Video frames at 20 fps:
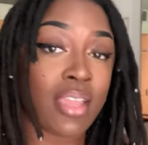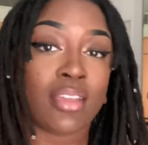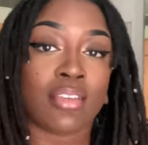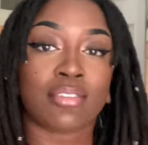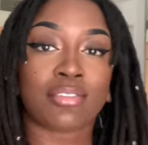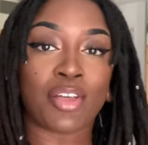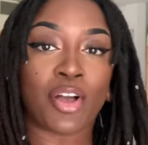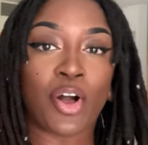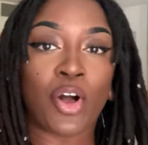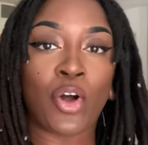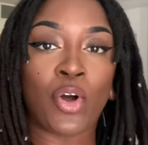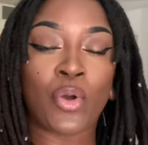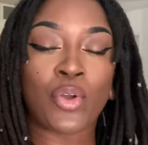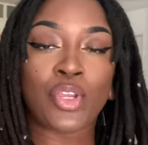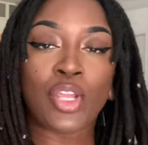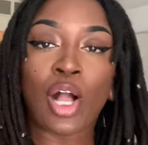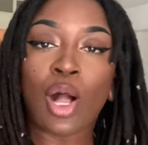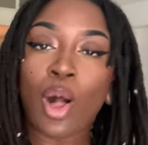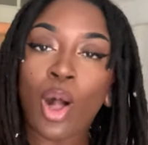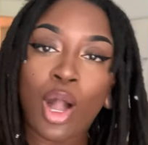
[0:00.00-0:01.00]
So
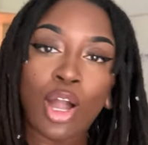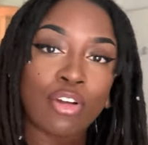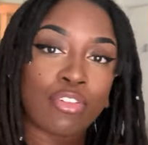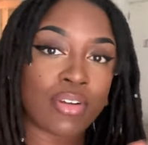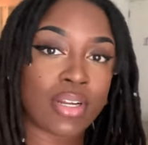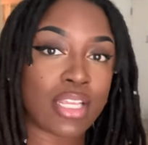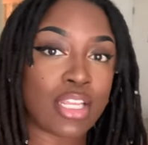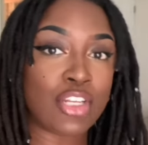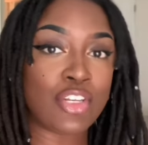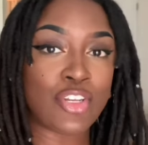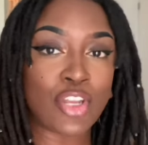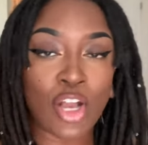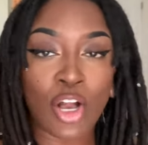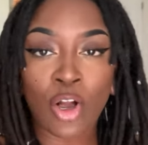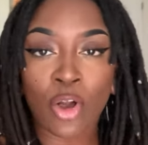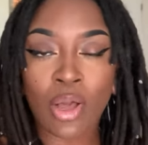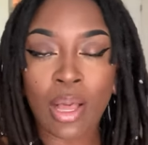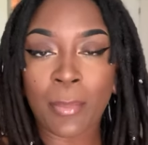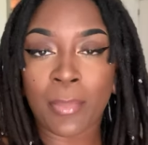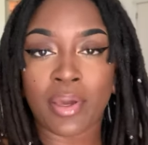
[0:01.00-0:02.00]
y'all already
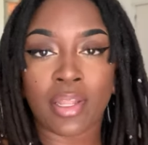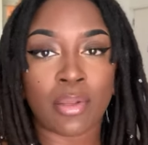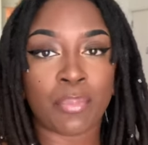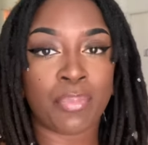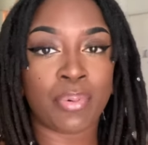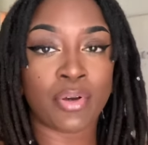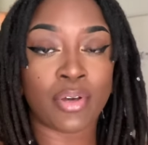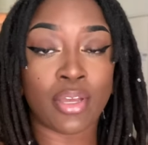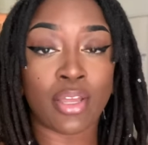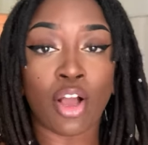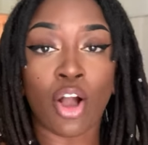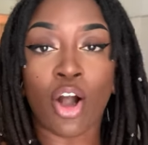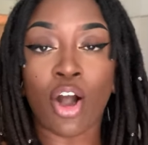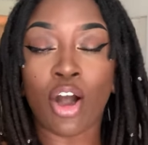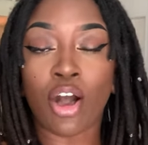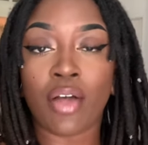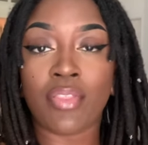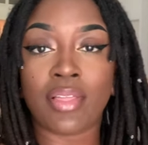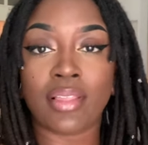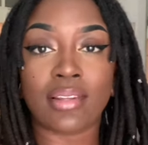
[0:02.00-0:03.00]
know I'm going to put
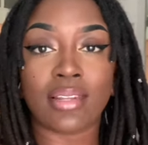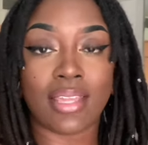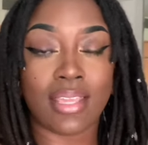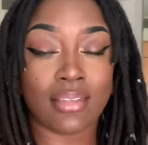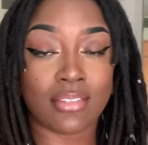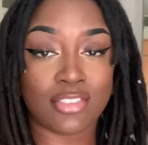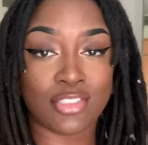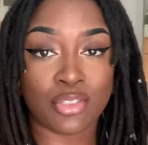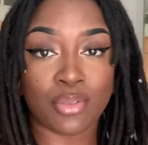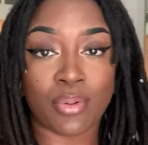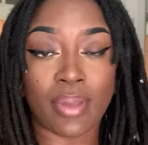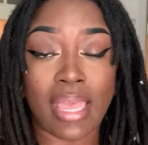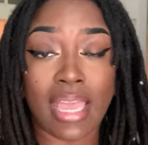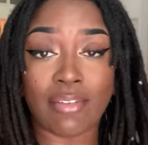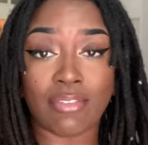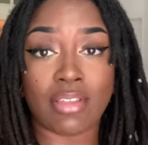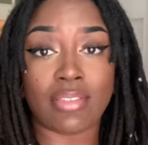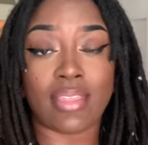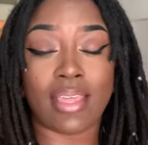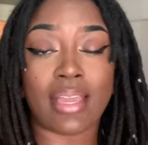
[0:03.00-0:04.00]
all the links to
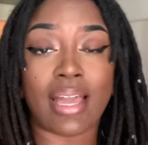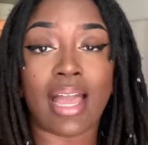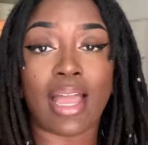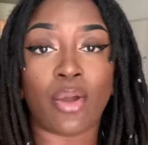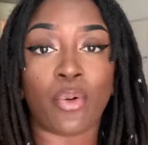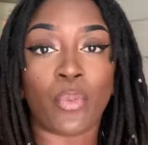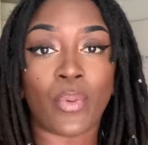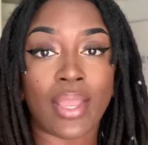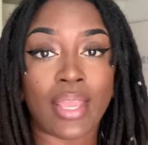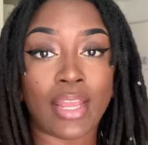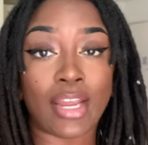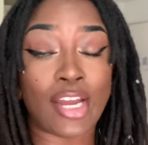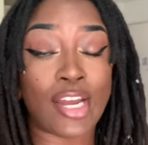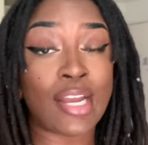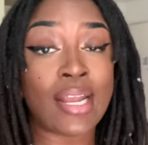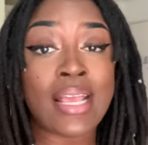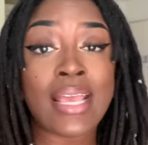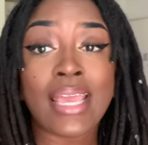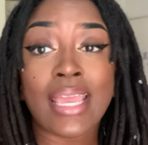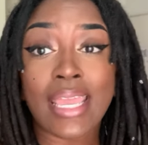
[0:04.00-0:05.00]
everything I
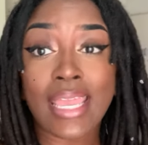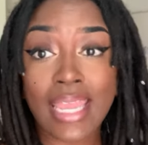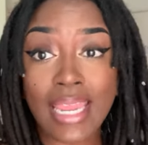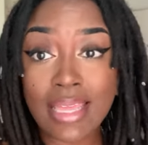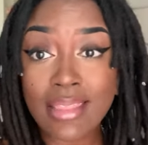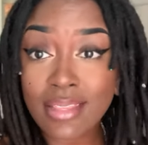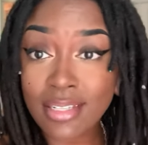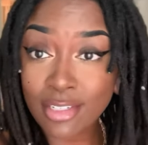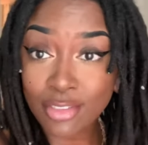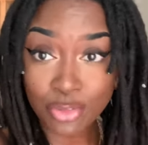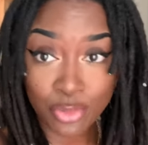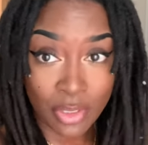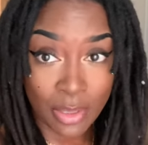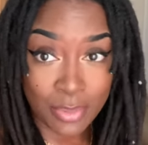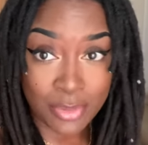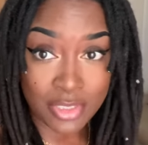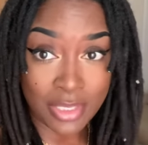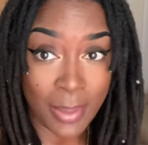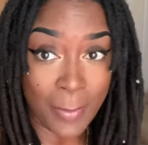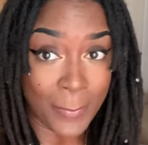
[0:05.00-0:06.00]
wear in the
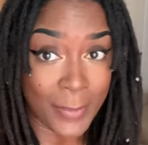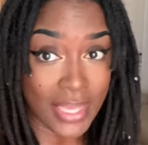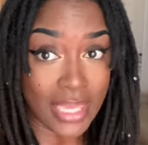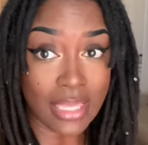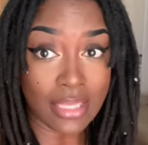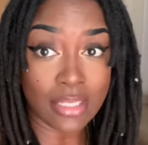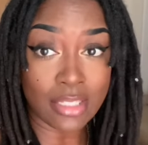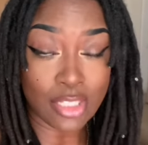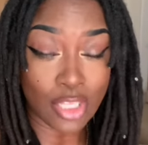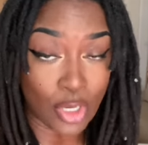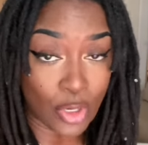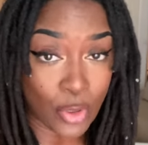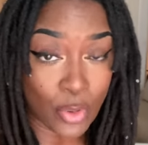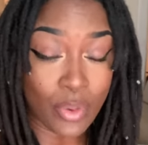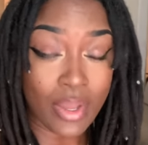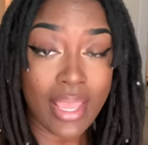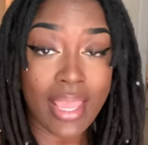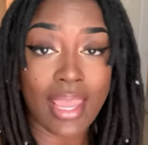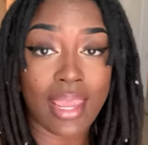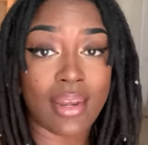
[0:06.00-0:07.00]
description
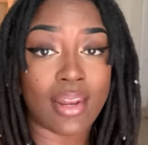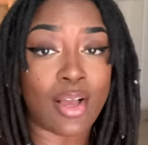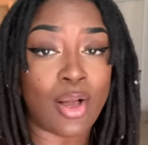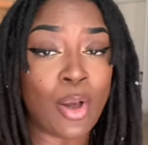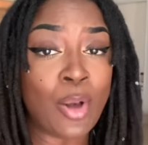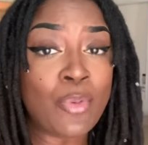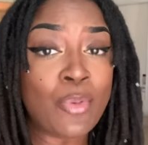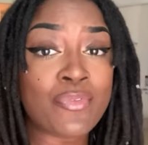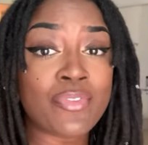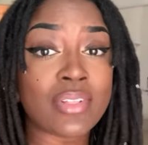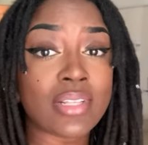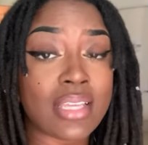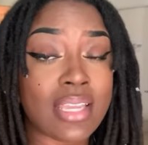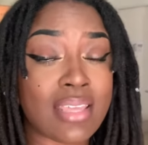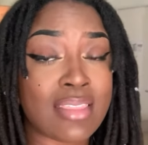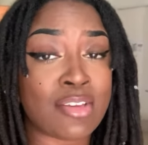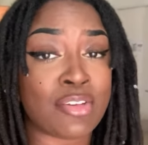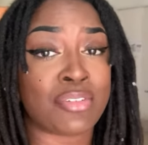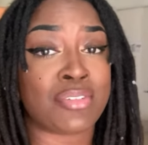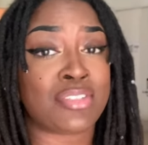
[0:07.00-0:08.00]
below. And hopefully
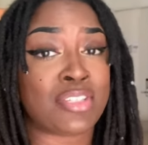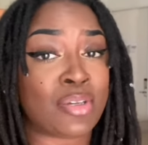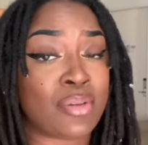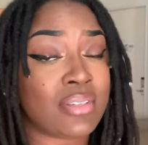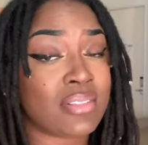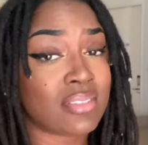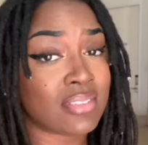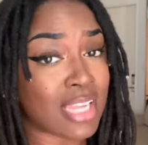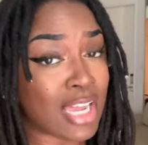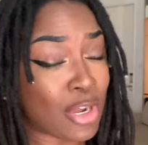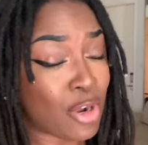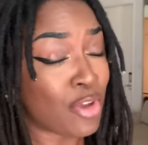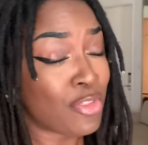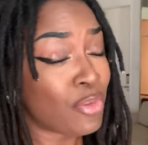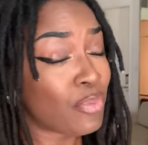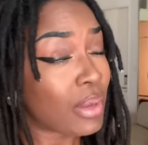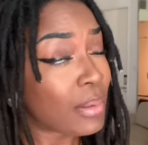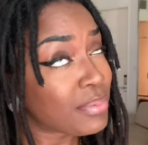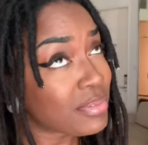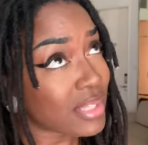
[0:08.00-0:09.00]
they're still in stock on the
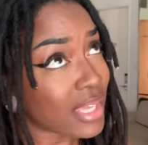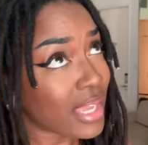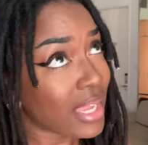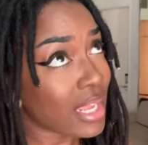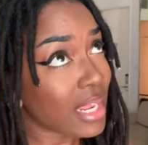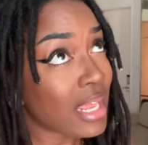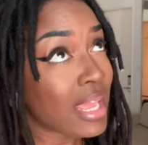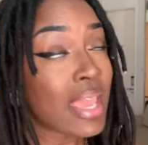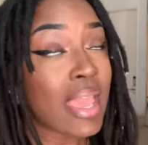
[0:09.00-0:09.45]
website.